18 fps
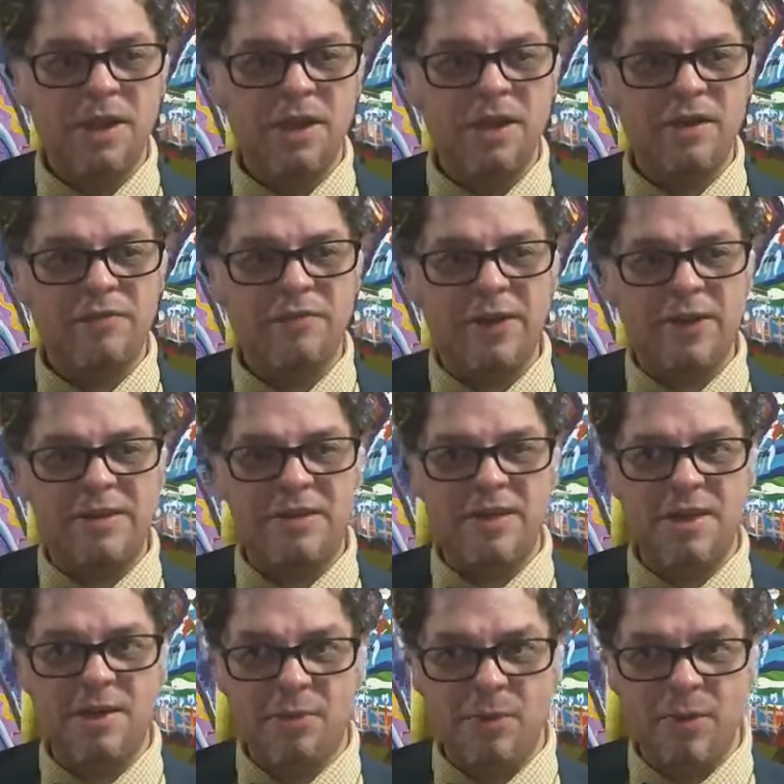And if I
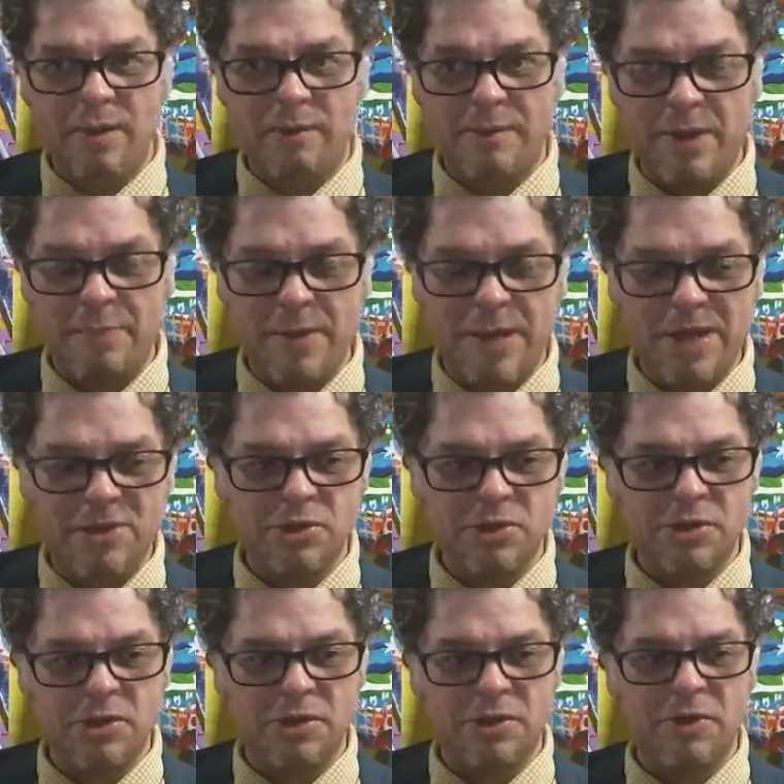didn't want my
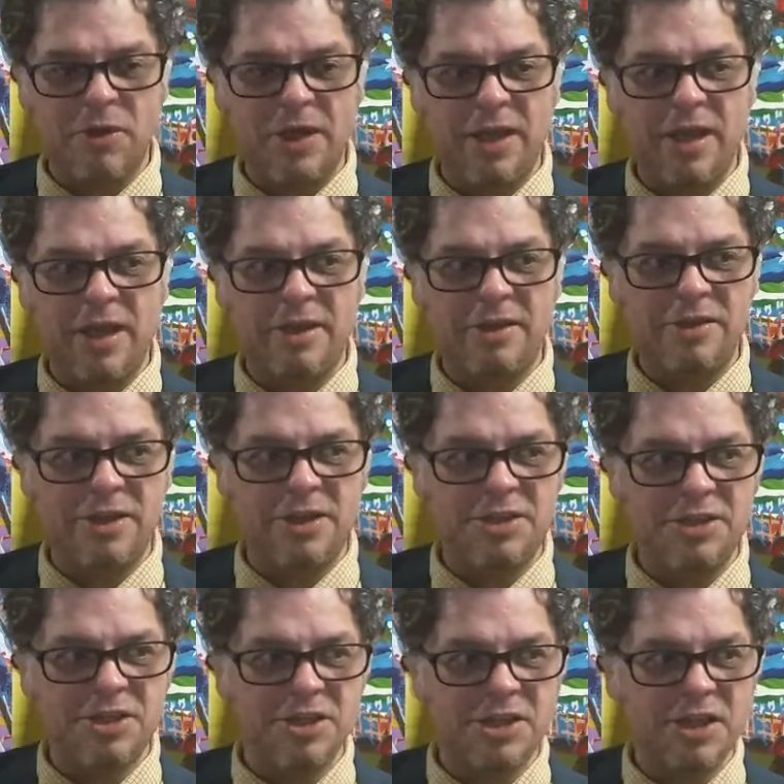bachelor degree, I could
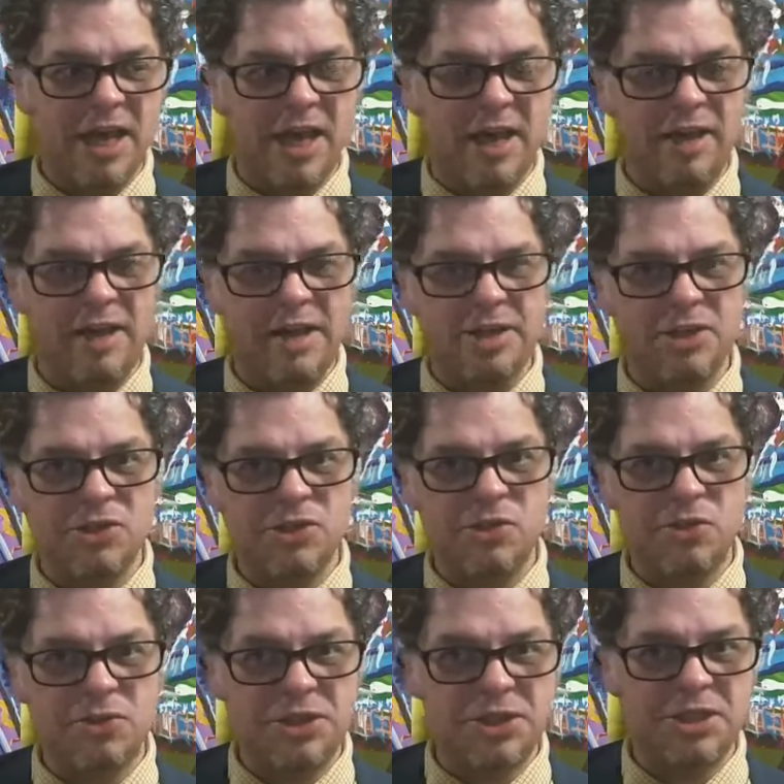have just got an
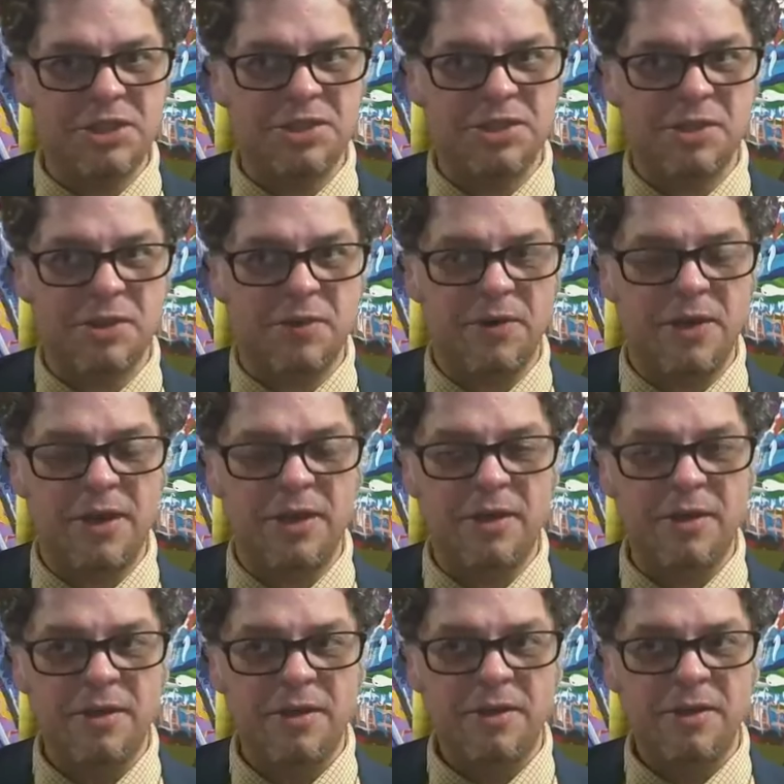associate's degree
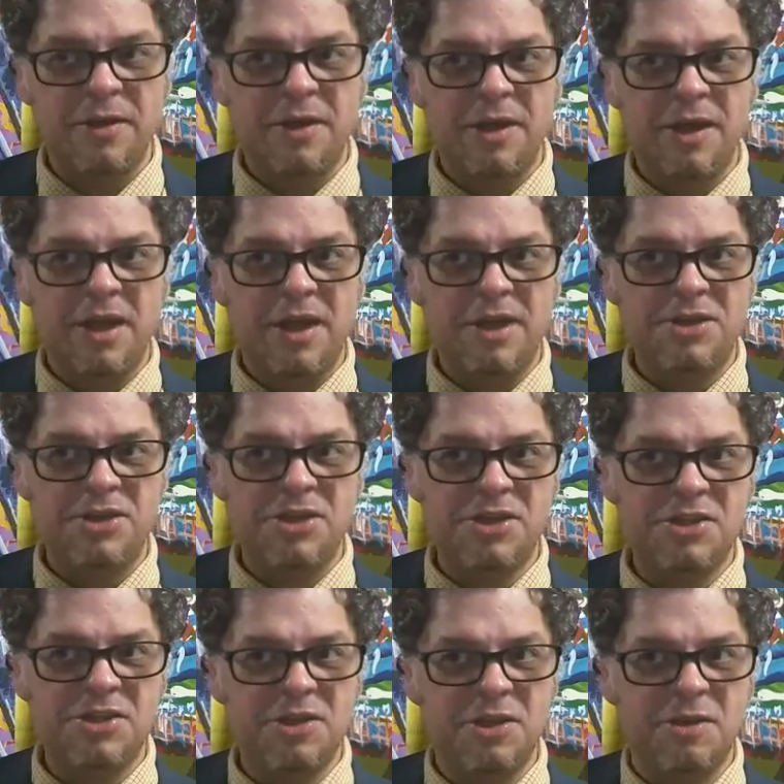and
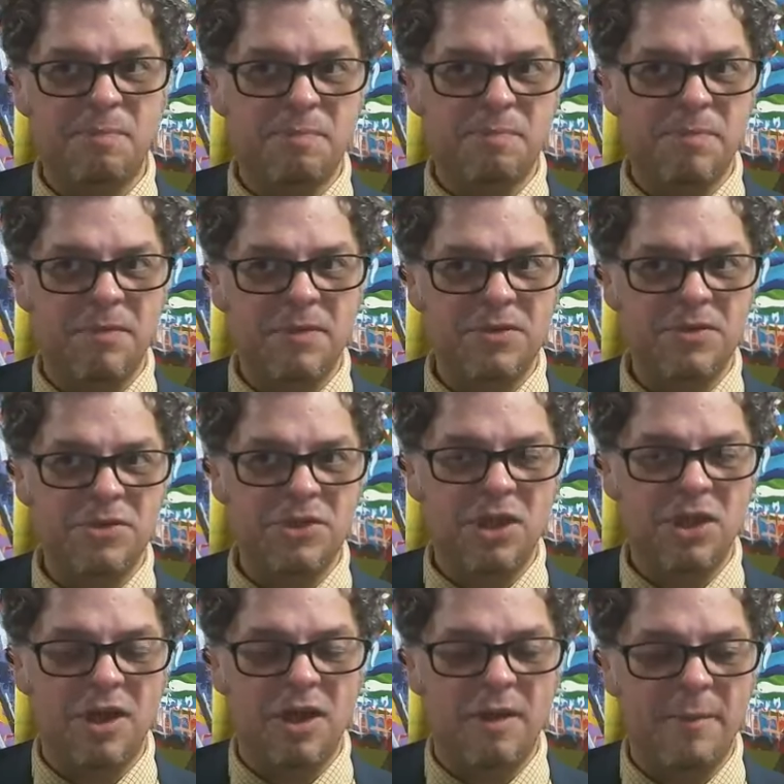just
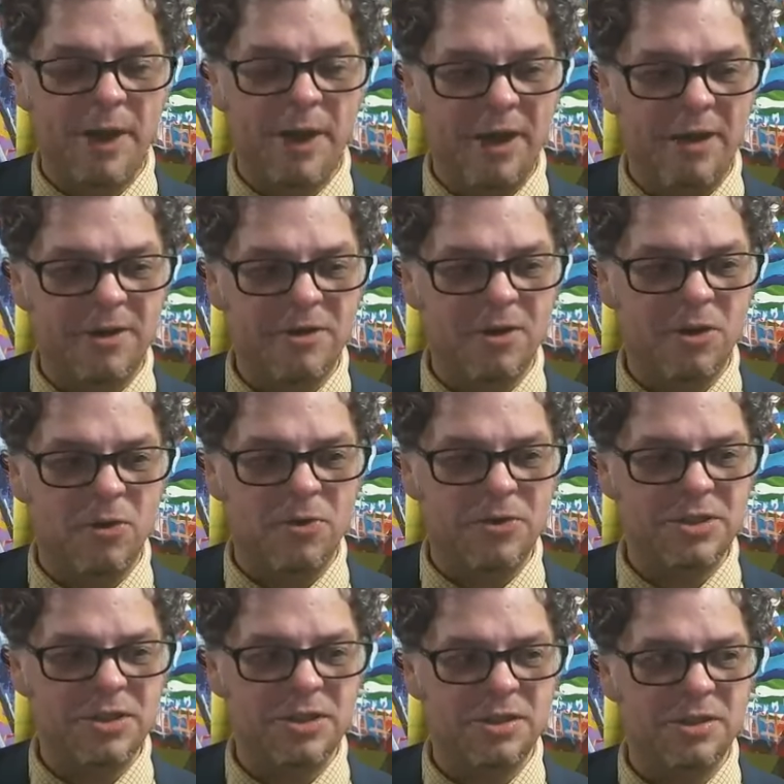took all my art
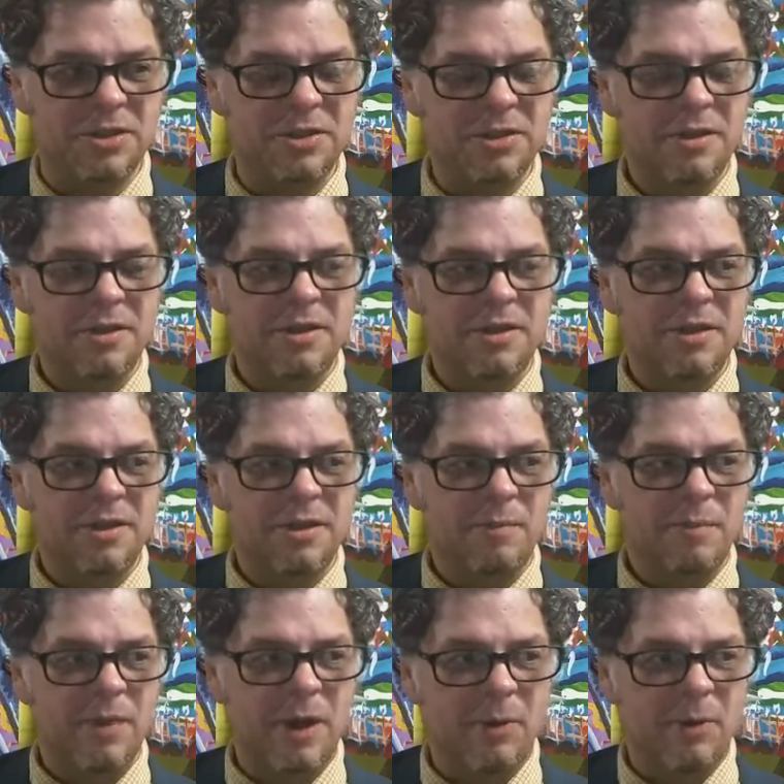courses.
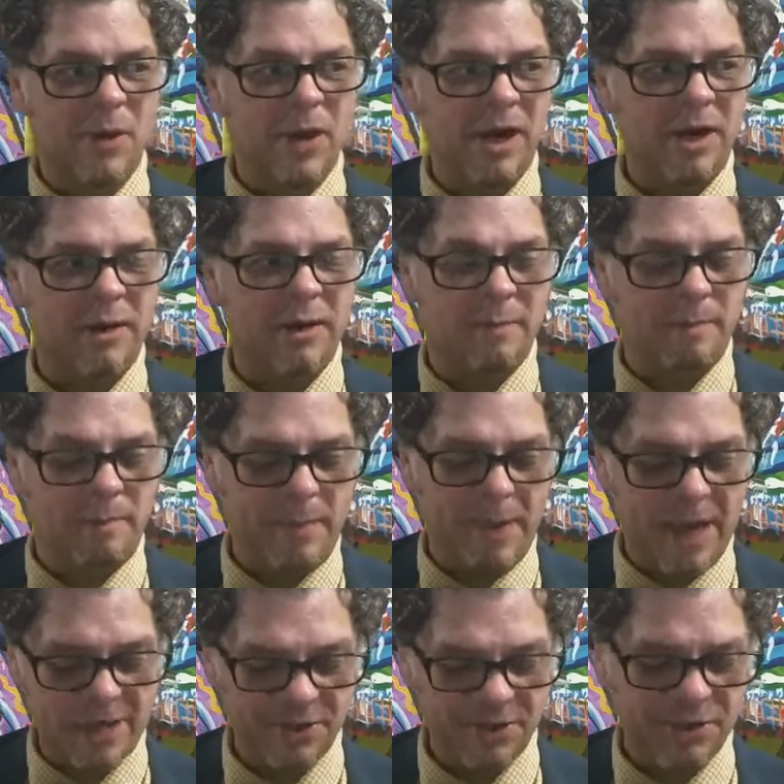But I wanted a
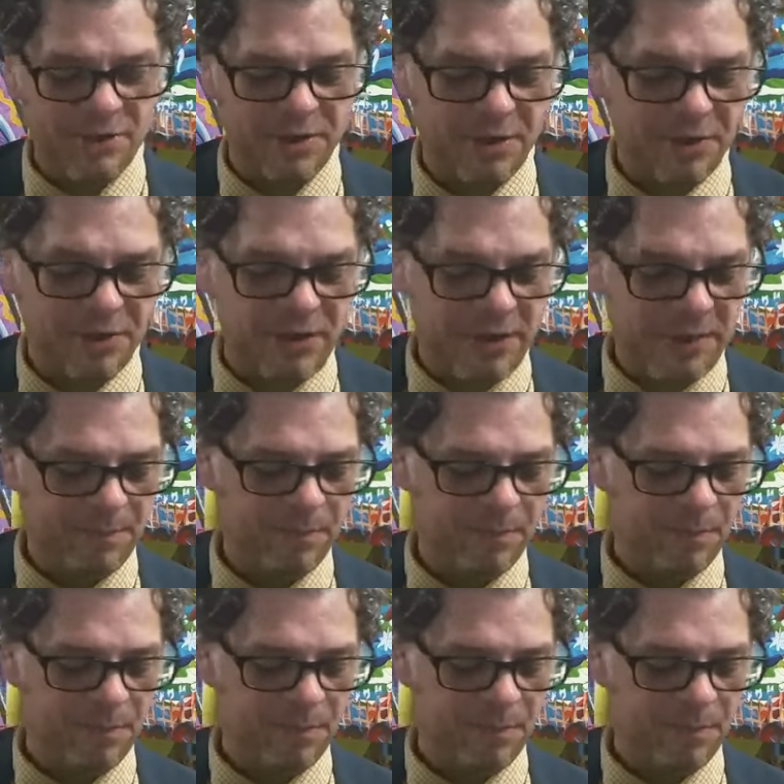bachelor degree.